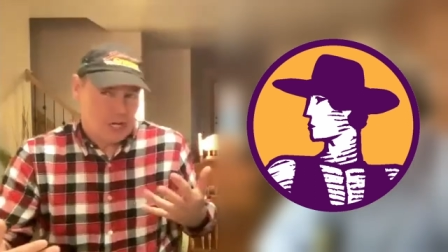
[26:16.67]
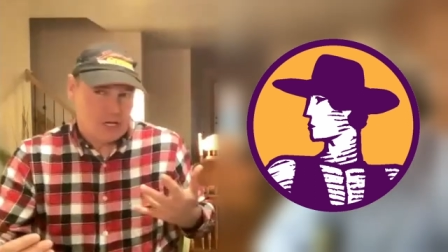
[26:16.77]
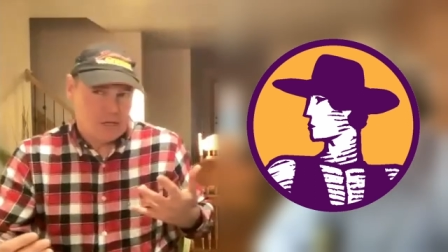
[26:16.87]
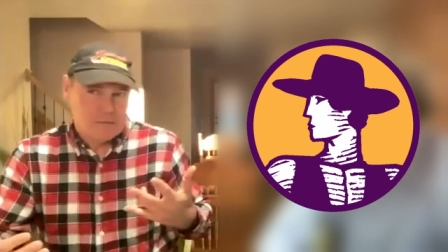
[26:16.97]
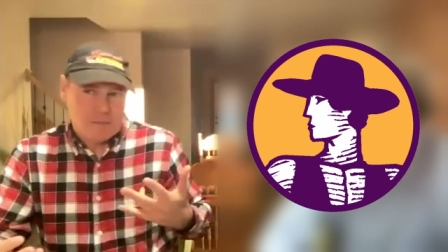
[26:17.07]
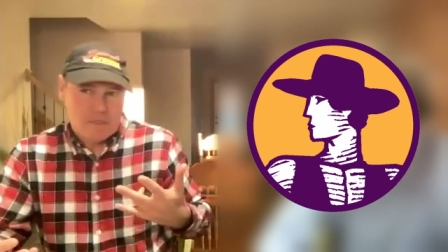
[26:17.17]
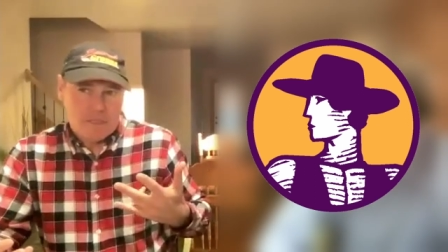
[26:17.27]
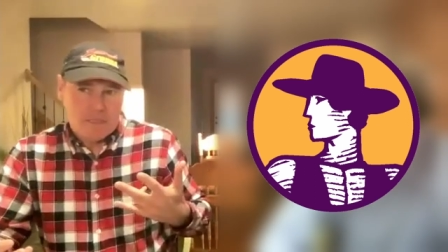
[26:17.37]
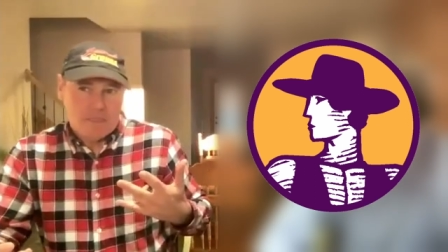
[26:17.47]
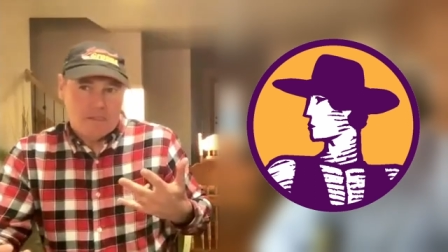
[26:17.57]
John.
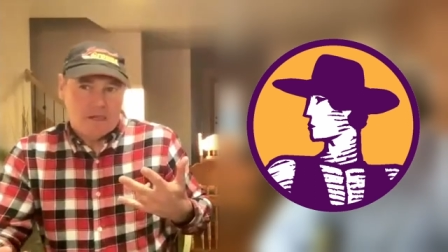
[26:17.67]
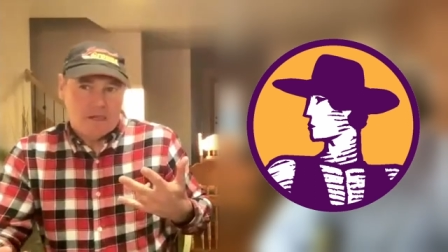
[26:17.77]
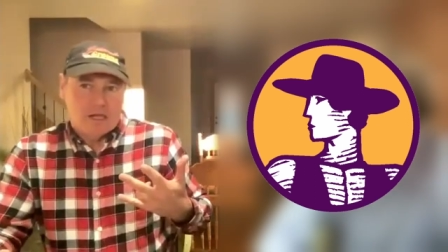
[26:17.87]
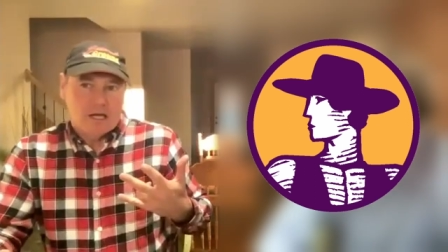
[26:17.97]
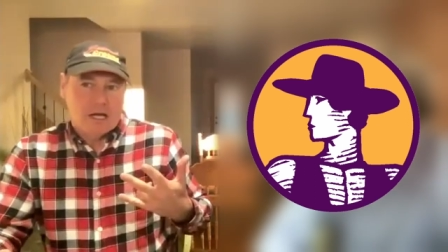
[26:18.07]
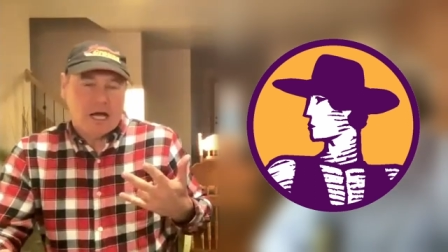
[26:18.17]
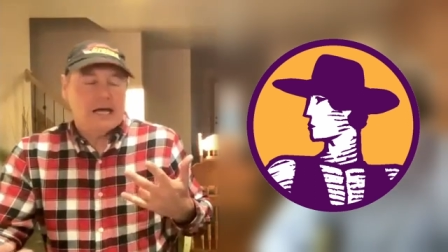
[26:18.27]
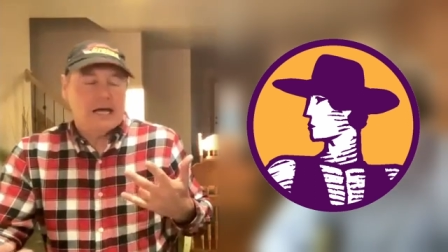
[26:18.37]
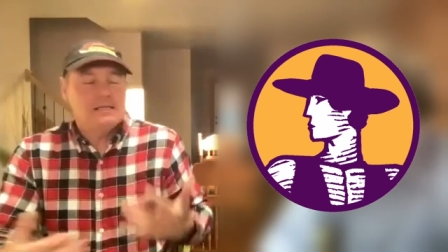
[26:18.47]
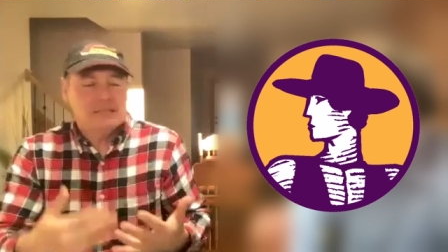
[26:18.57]

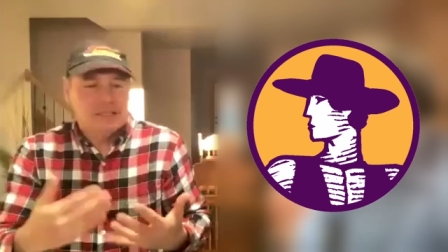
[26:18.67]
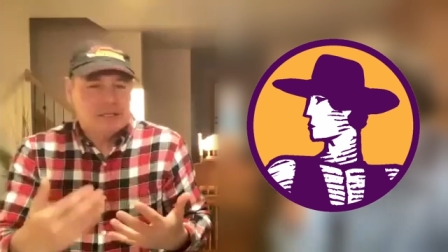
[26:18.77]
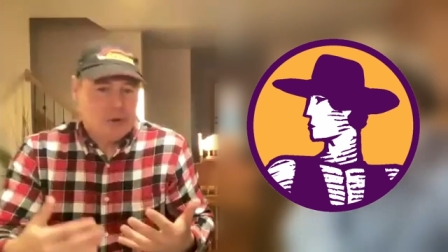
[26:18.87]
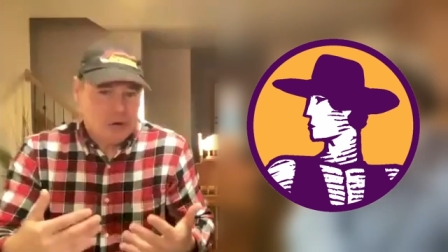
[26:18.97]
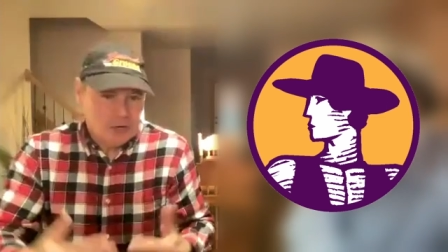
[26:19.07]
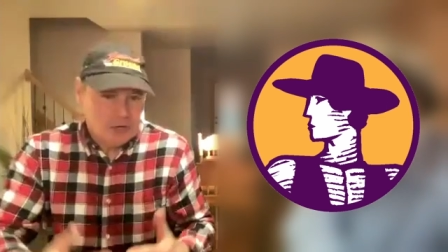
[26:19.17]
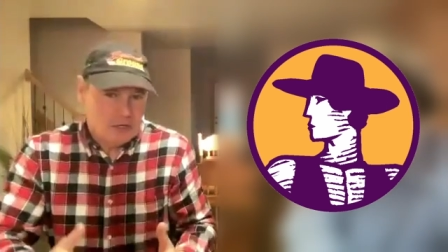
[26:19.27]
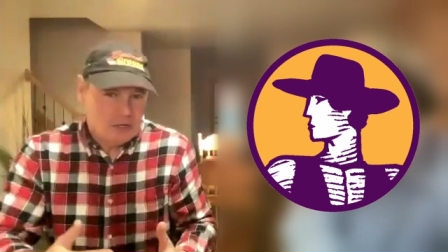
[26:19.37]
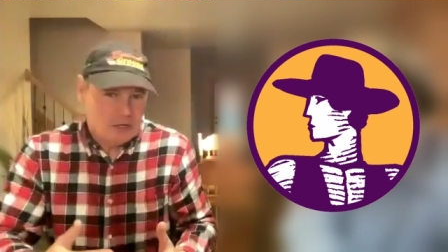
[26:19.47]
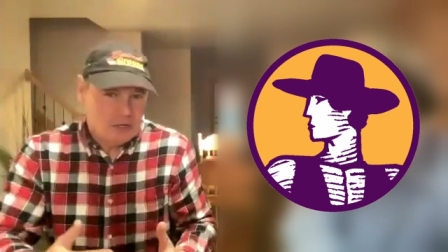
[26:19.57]
I think
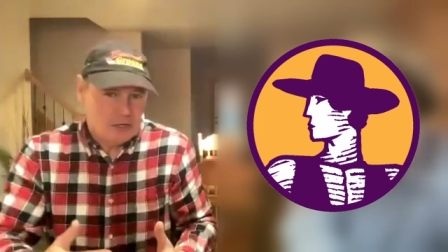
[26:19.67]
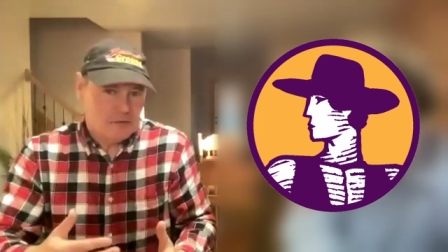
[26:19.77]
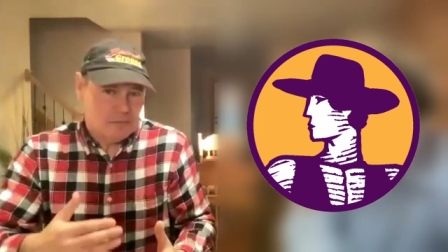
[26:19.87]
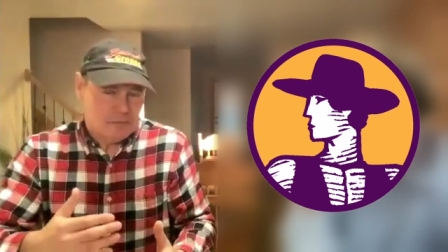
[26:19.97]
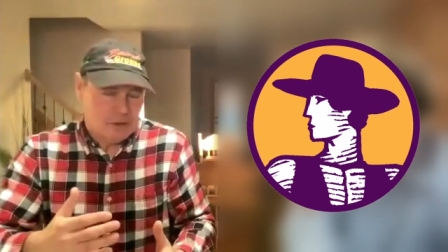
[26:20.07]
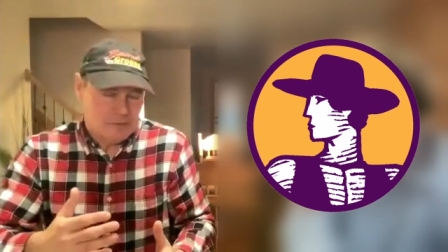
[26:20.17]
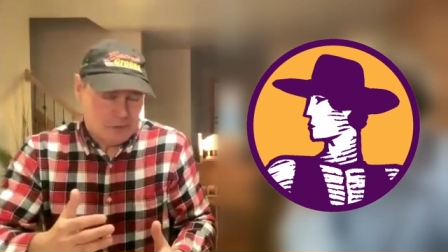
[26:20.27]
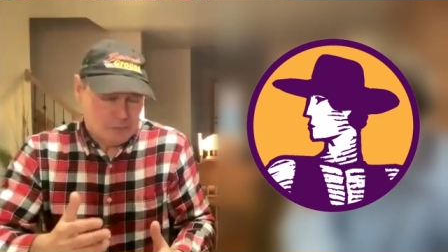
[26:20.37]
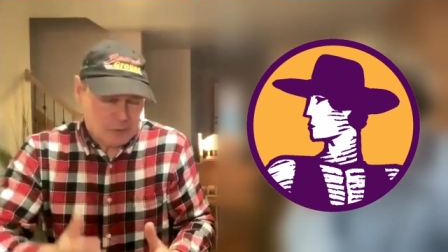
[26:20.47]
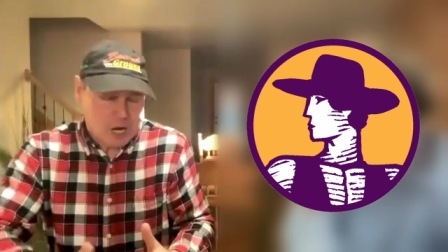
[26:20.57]
part of
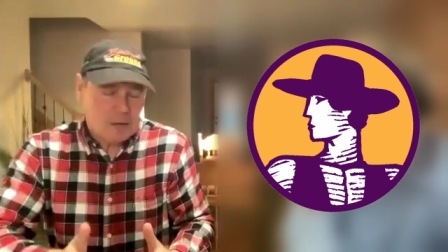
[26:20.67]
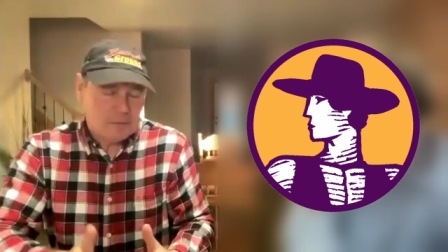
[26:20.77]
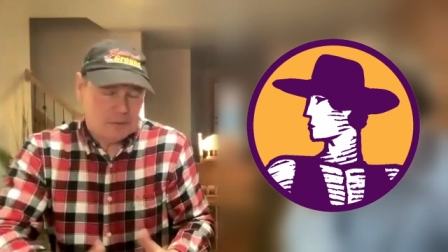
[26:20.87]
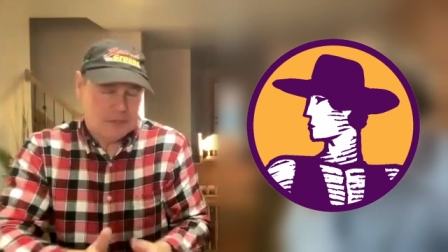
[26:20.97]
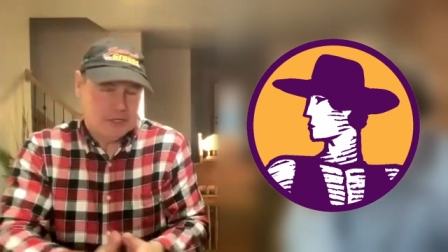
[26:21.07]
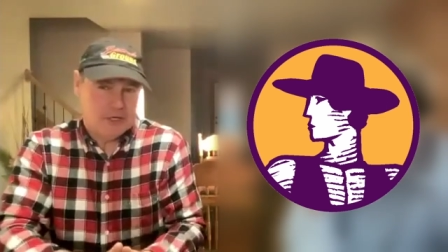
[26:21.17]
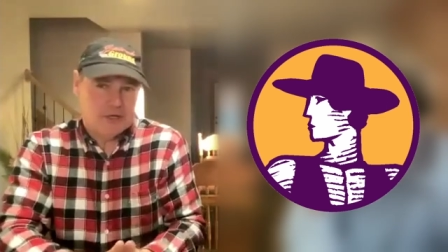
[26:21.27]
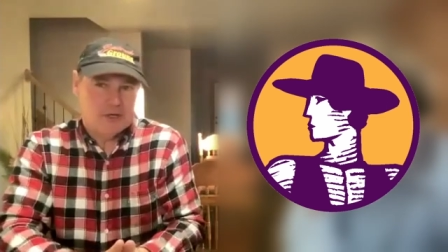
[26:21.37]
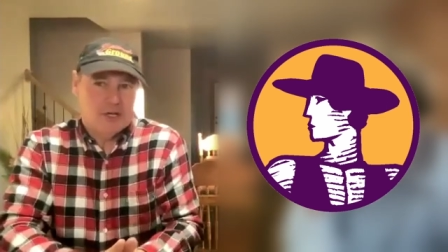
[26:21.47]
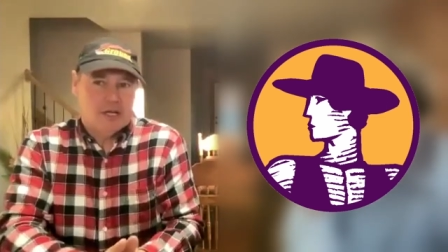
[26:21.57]
the problem
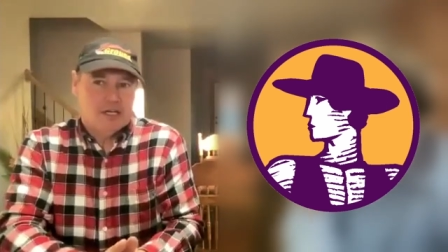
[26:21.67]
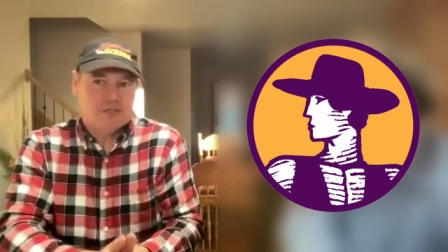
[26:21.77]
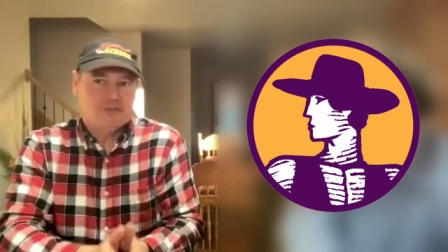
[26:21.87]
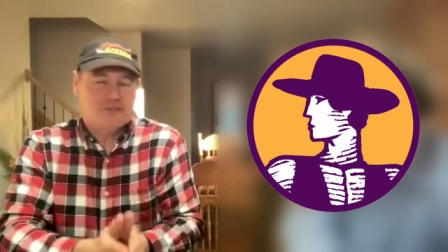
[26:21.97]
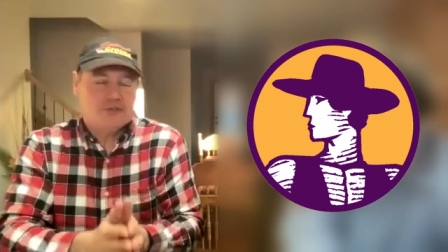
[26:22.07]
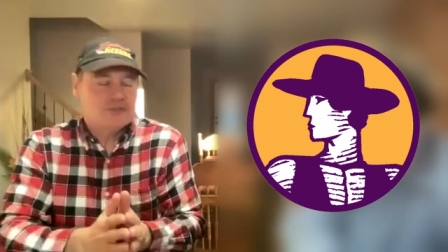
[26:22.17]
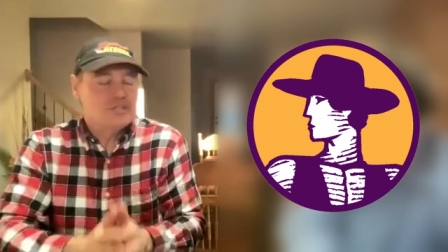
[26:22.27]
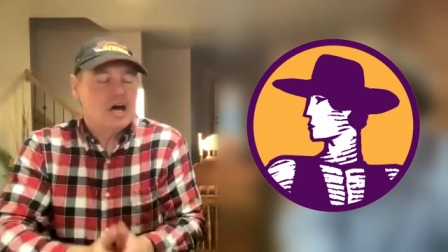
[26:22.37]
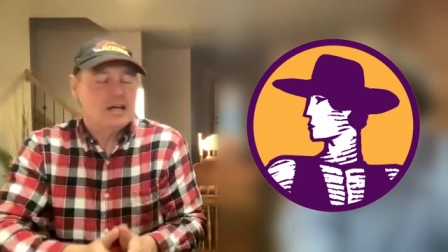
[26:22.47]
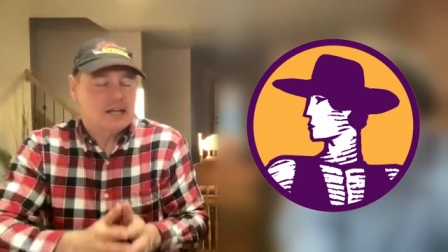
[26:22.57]
here is
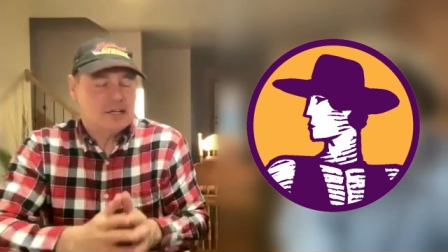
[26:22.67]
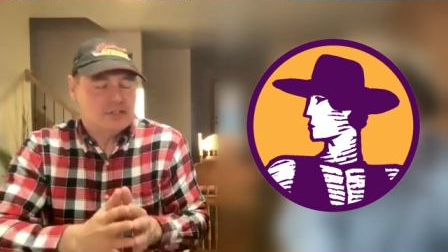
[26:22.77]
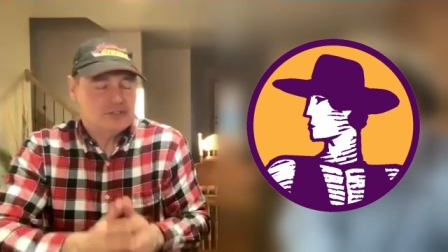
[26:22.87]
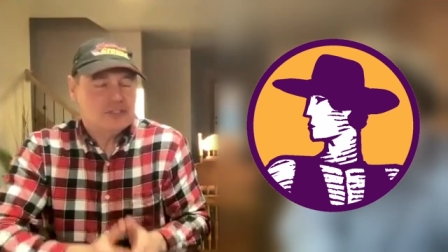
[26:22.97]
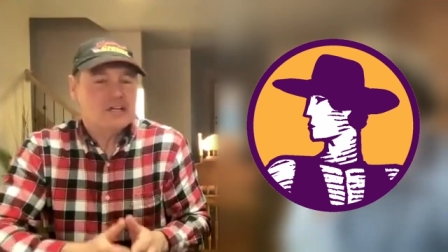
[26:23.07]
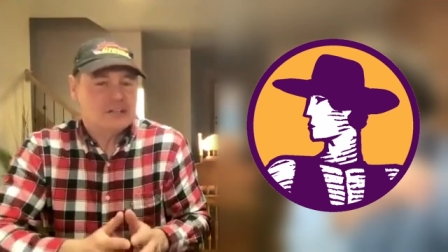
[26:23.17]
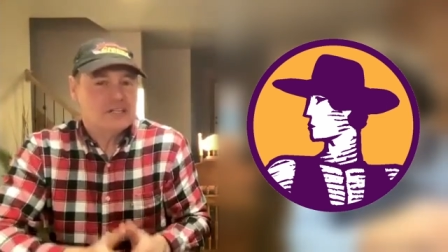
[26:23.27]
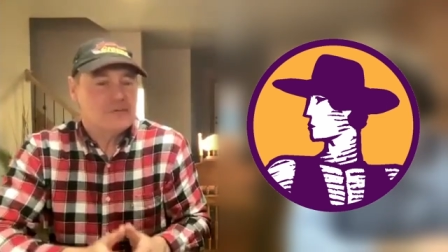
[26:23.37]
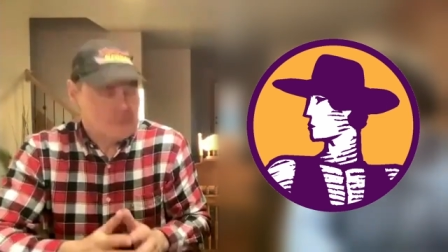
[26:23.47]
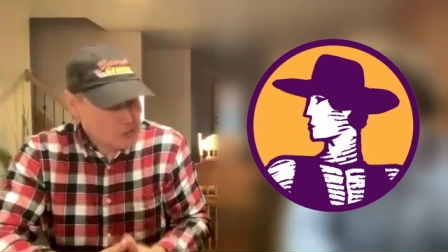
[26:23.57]
there's not a
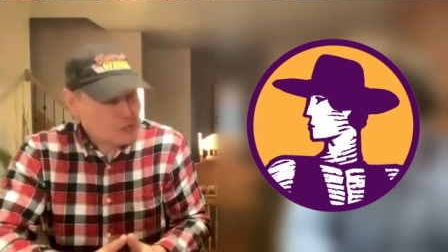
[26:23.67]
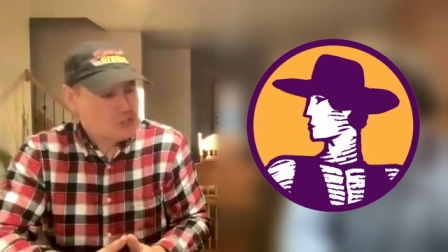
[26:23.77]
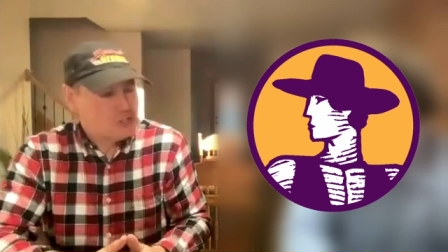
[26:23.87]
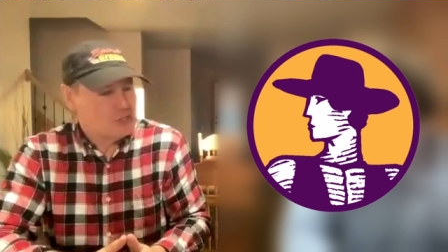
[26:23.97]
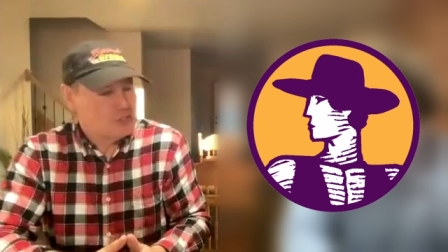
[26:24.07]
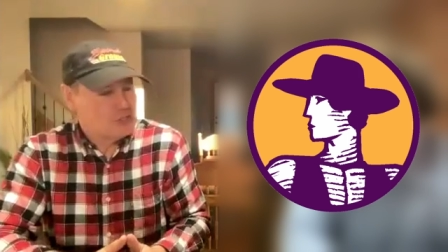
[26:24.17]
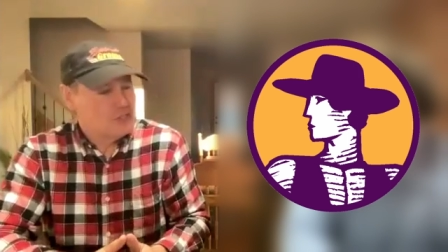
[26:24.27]
set definition